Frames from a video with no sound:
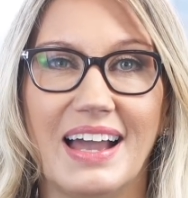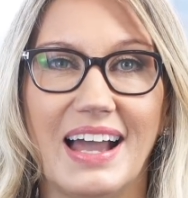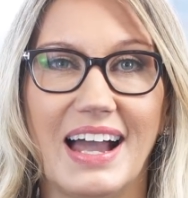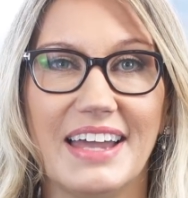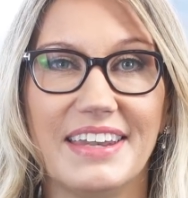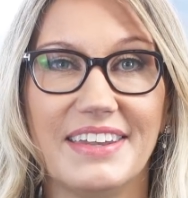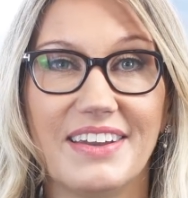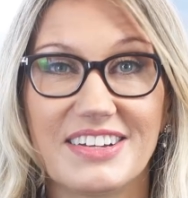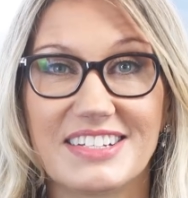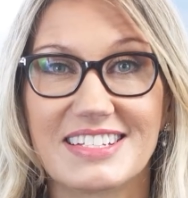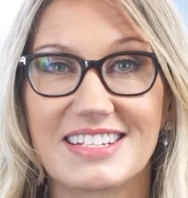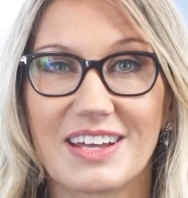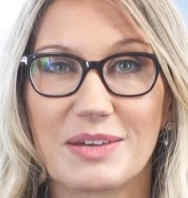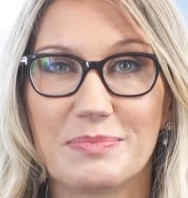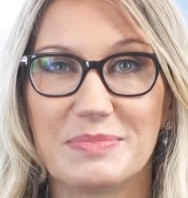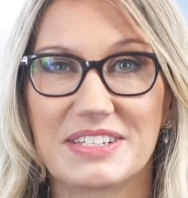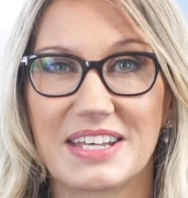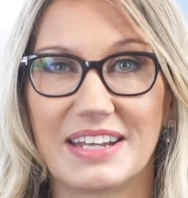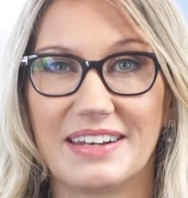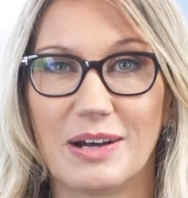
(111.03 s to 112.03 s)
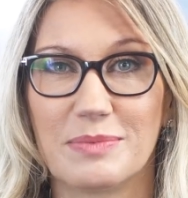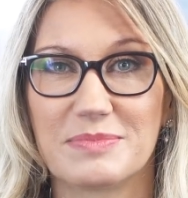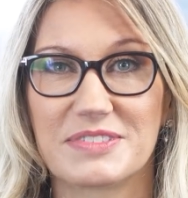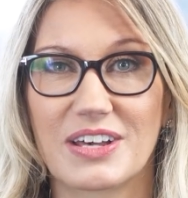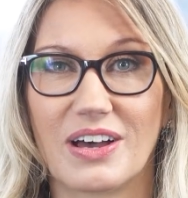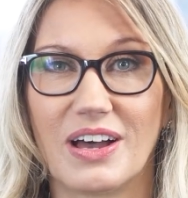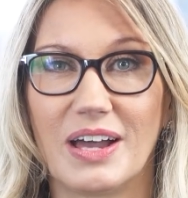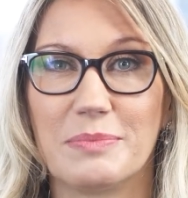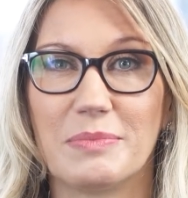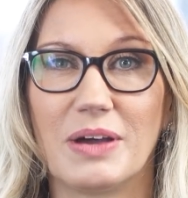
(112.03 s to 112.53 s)
And 99%
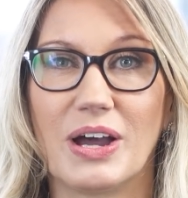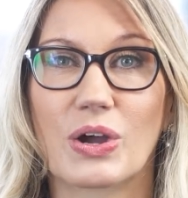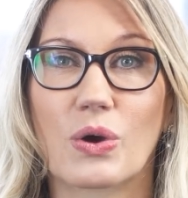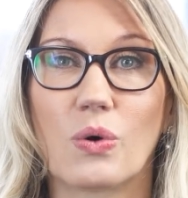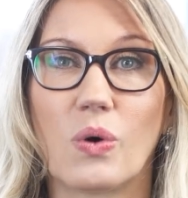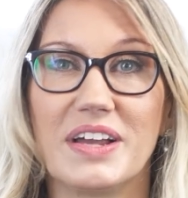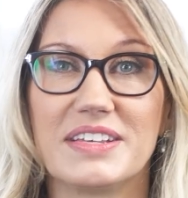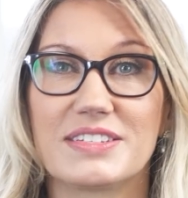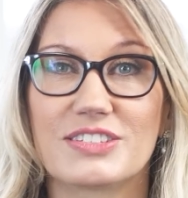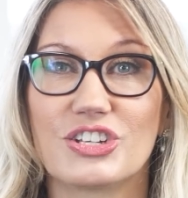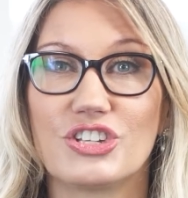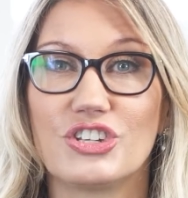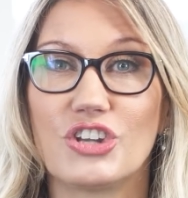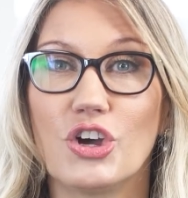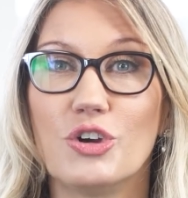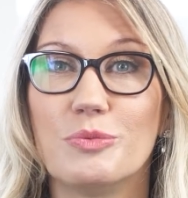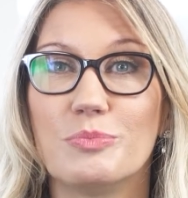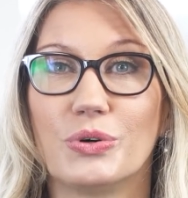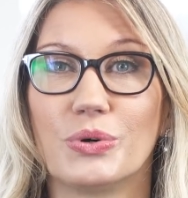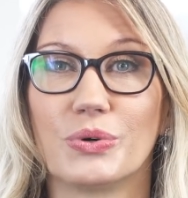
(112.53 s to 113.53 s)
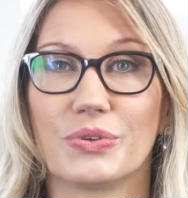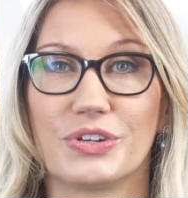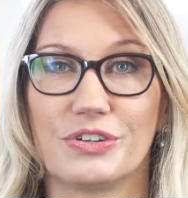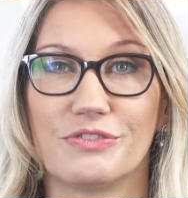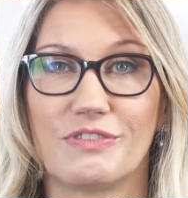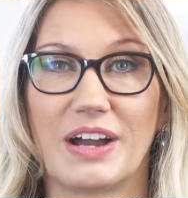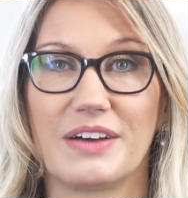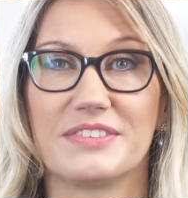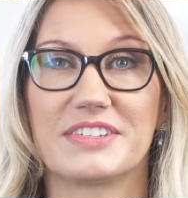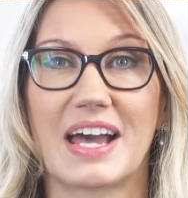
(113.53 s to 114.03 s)
uptime equates to no more than
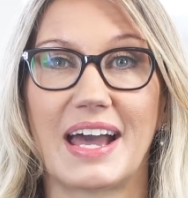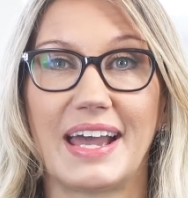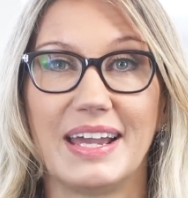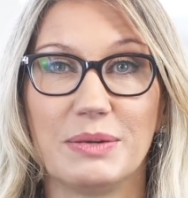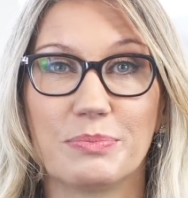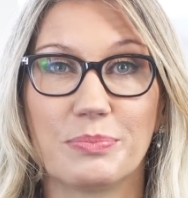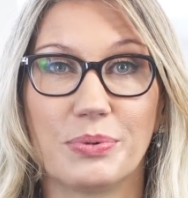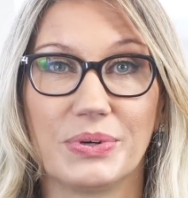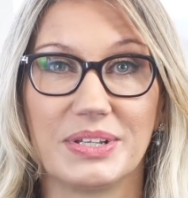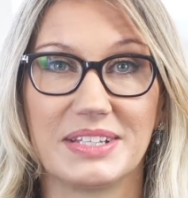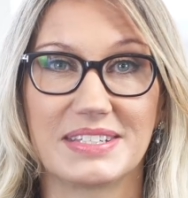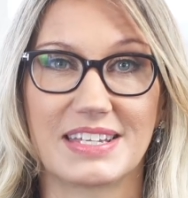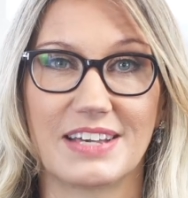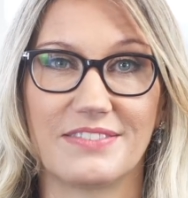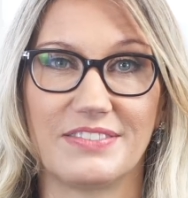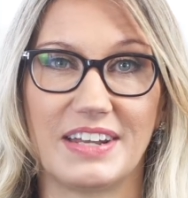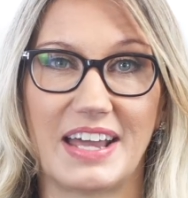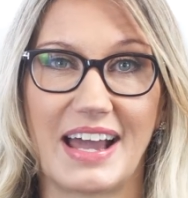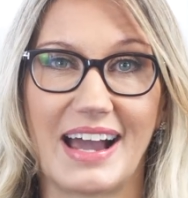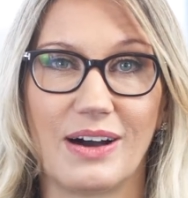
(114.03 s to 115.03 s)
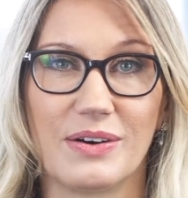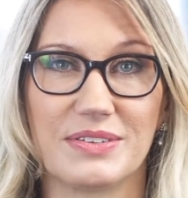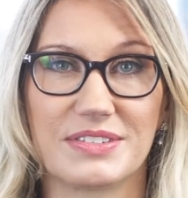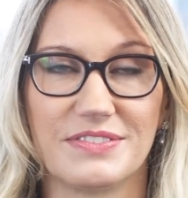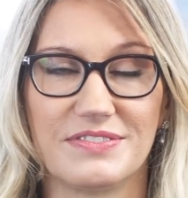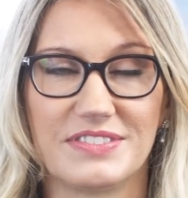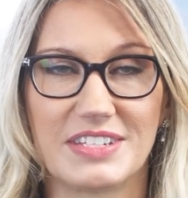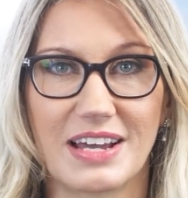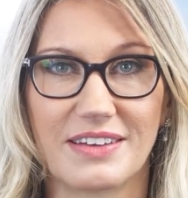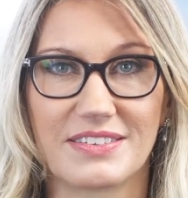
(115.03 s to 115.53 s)
around 8.7
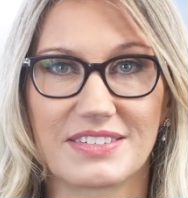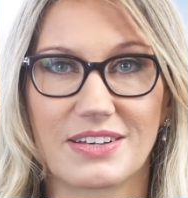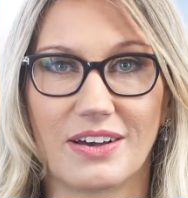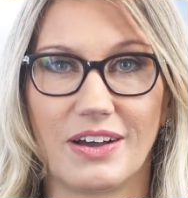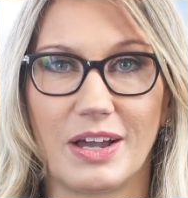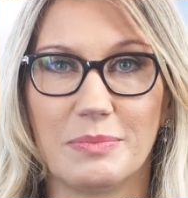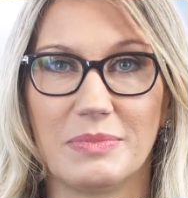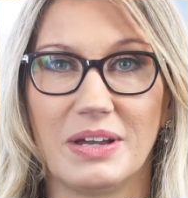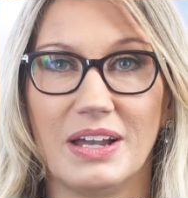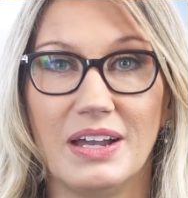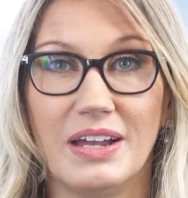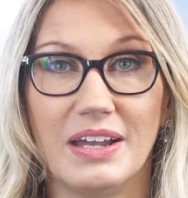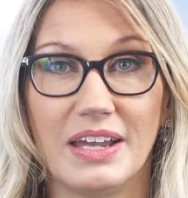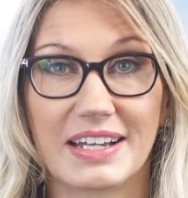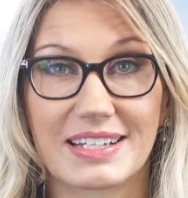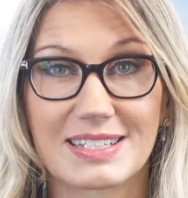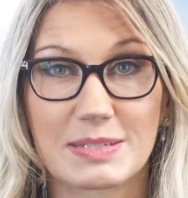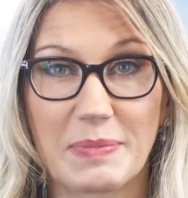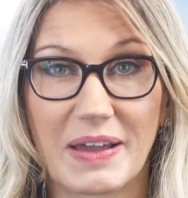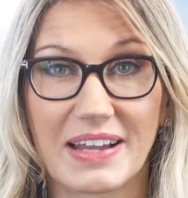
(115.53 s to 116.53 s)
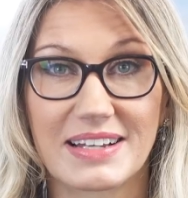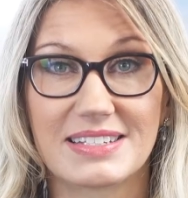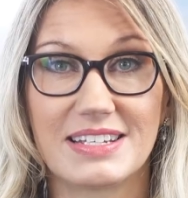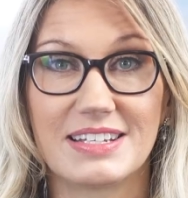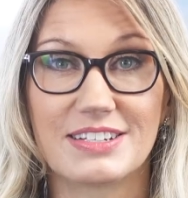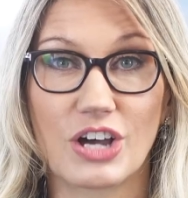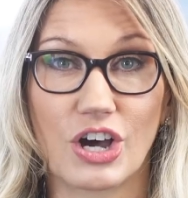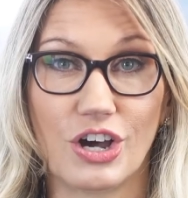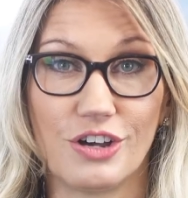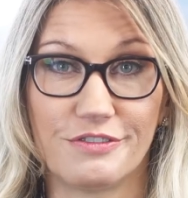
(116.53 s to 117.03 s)
hours of downtime
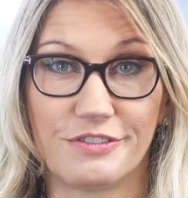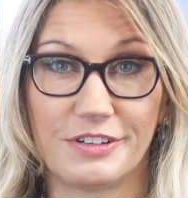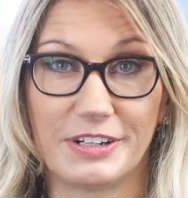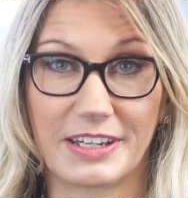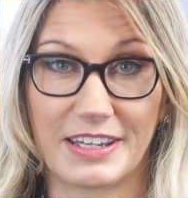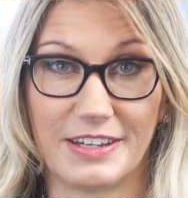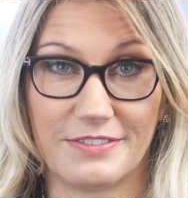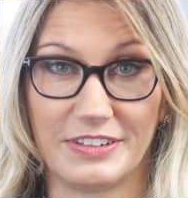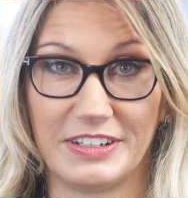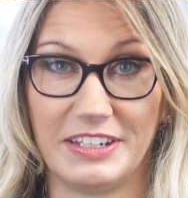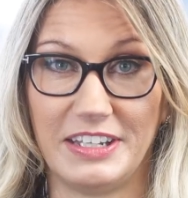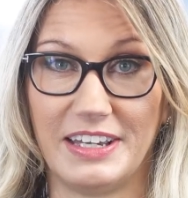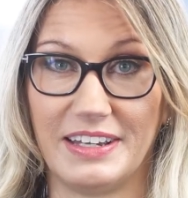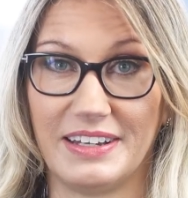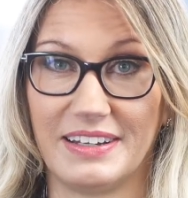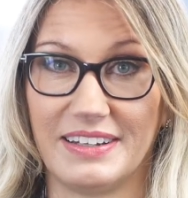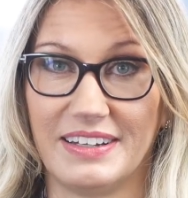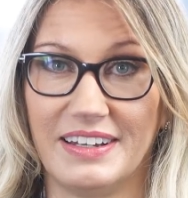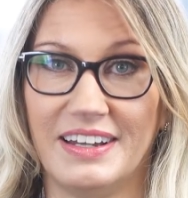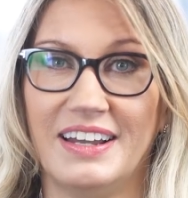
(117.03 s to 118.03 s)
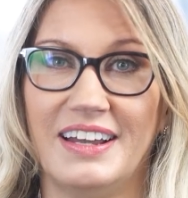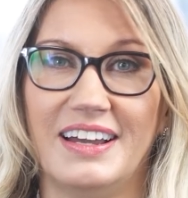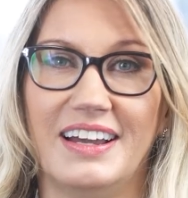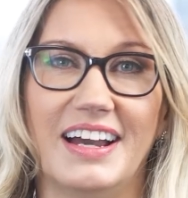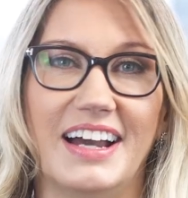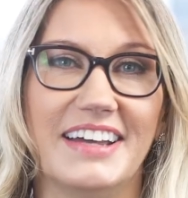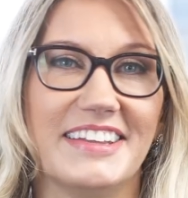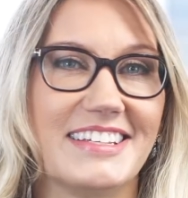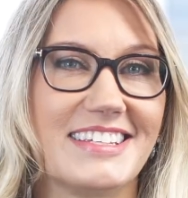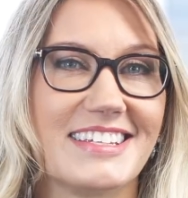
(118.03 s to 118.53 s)
expected over a given year.
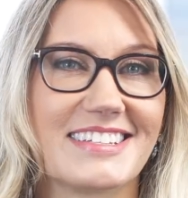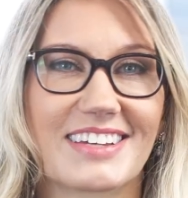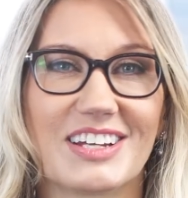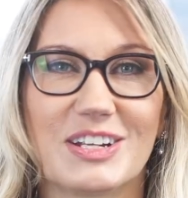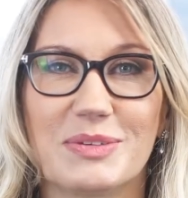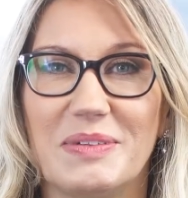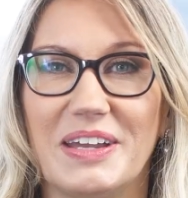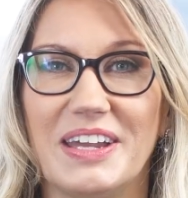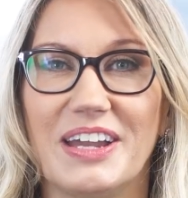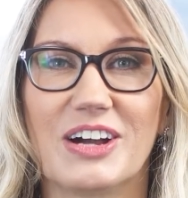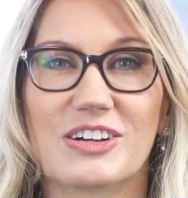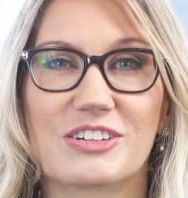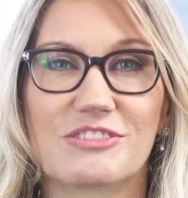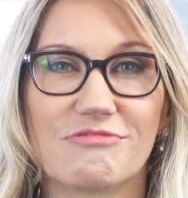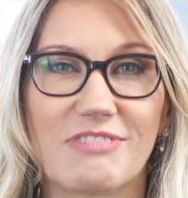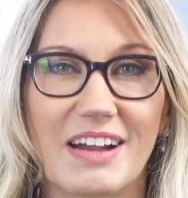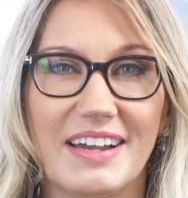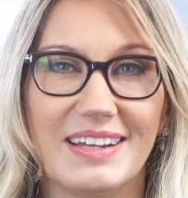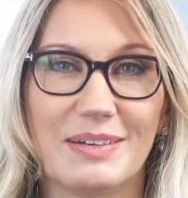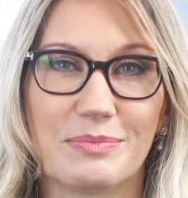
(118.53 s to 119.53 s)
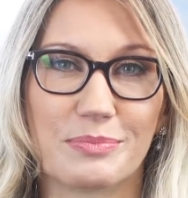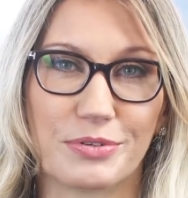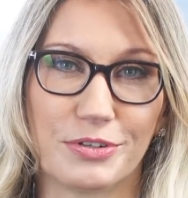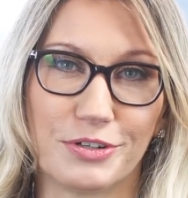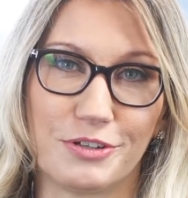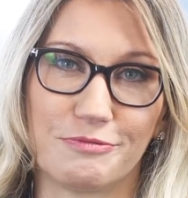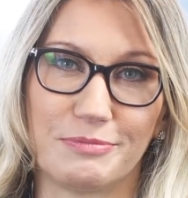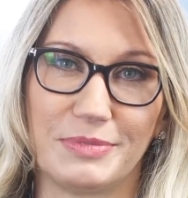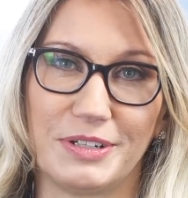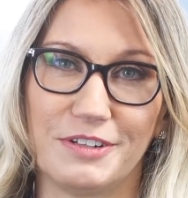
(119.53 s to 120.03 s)
And this is going to be a great
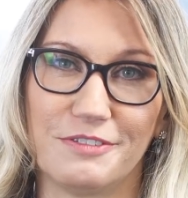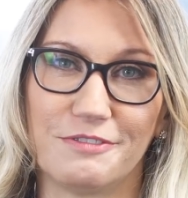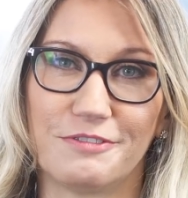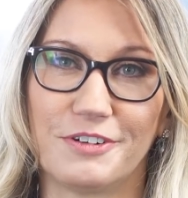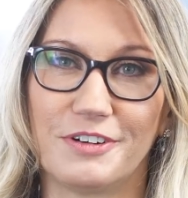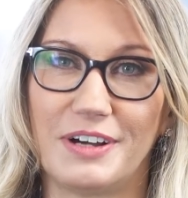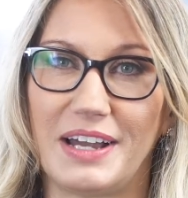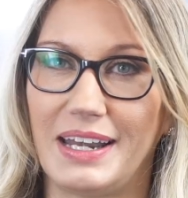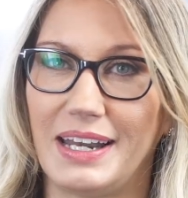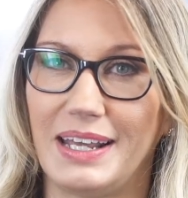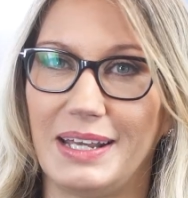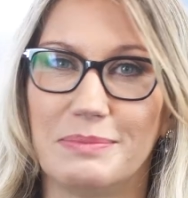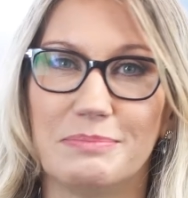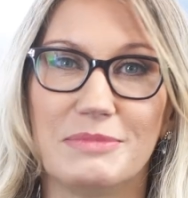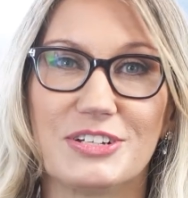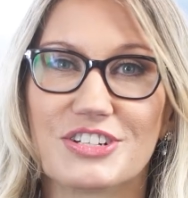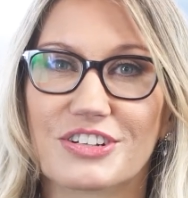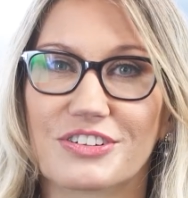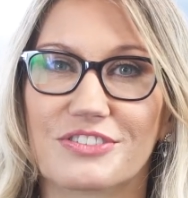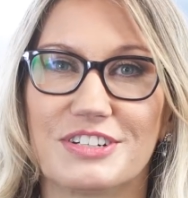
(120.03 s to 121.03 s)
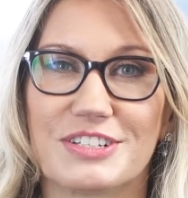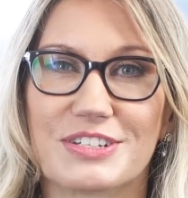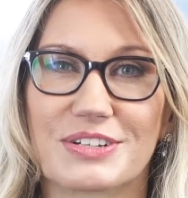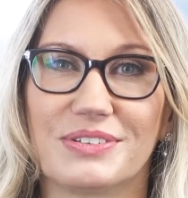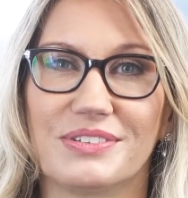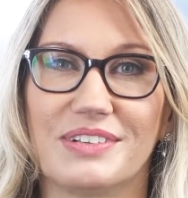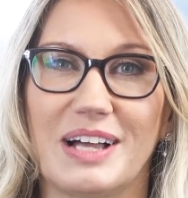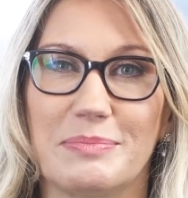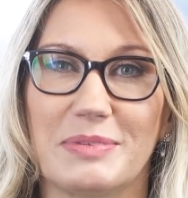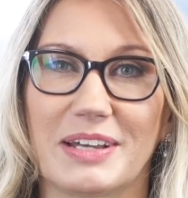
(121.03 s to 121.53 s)
improvement for any
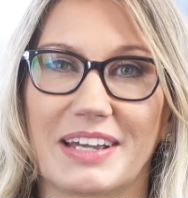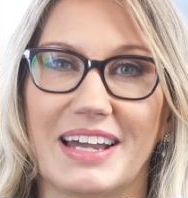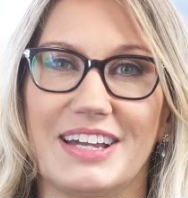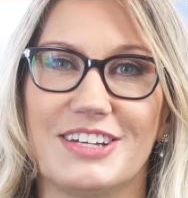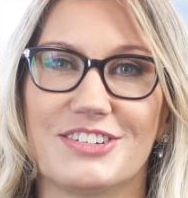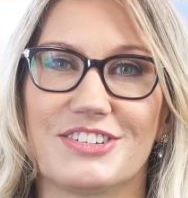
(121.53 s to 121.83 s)
mission-critical applications